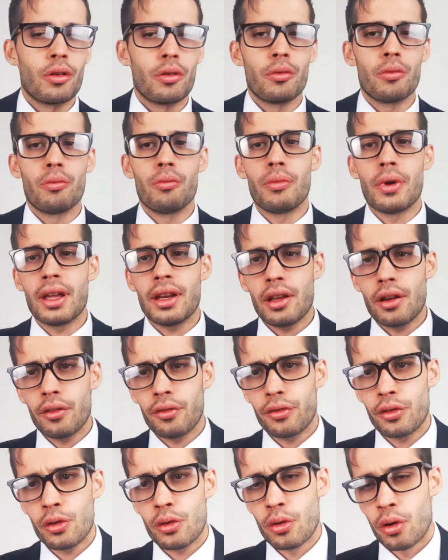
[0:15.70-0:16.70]
many of
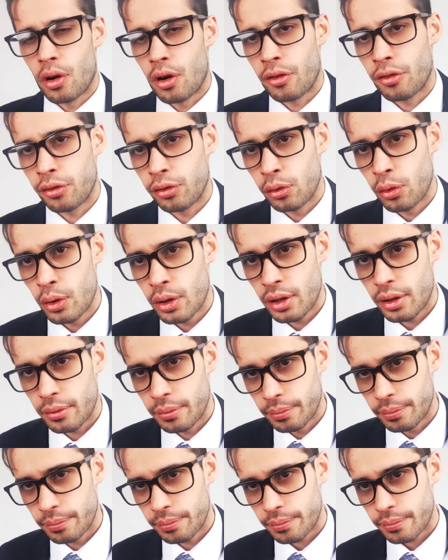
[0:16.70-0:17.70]
you are fluent
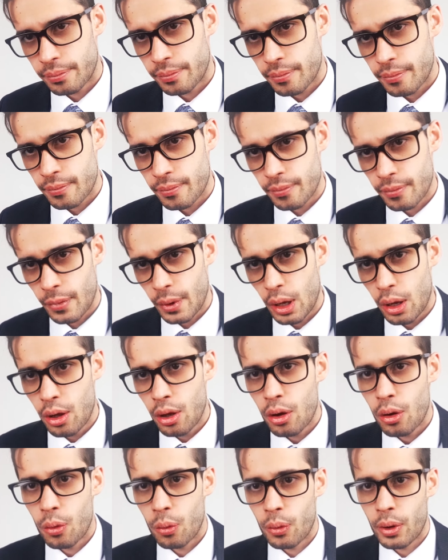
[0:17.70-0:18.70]

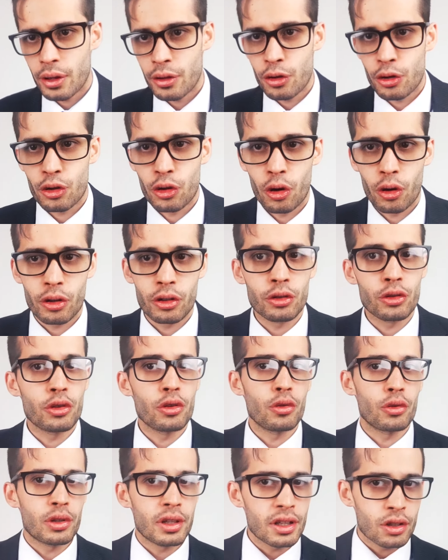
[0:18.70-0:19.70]
when you're talking to your
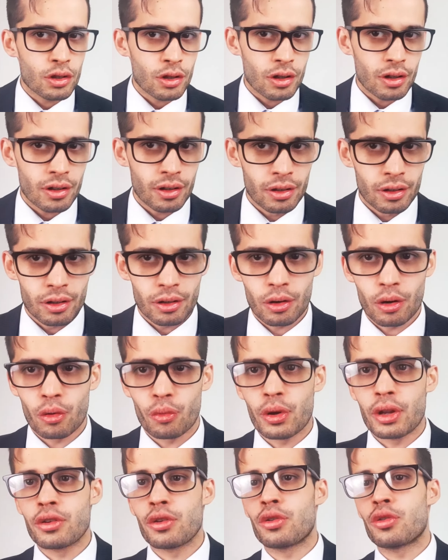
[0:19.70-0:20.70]
teacher or
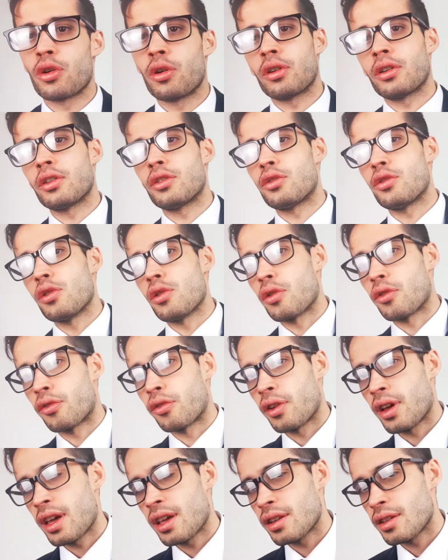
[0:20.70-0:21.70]
when you're talking to your
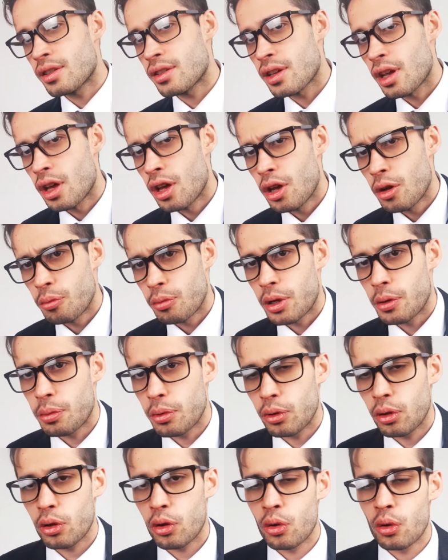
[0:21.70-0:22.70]
friends,
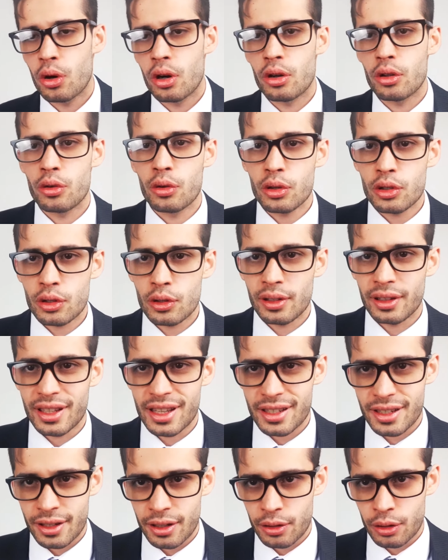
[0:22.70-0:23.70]
people who are used to
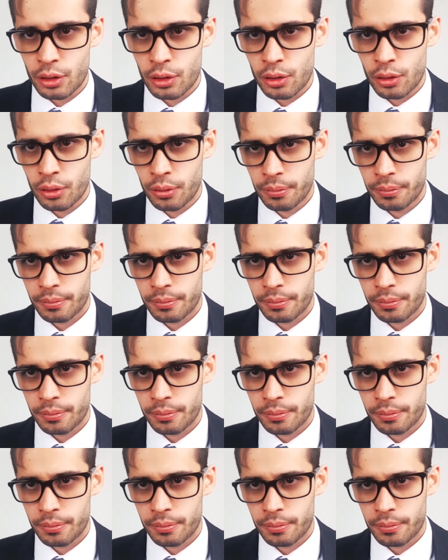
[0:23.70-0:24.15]
listening to you.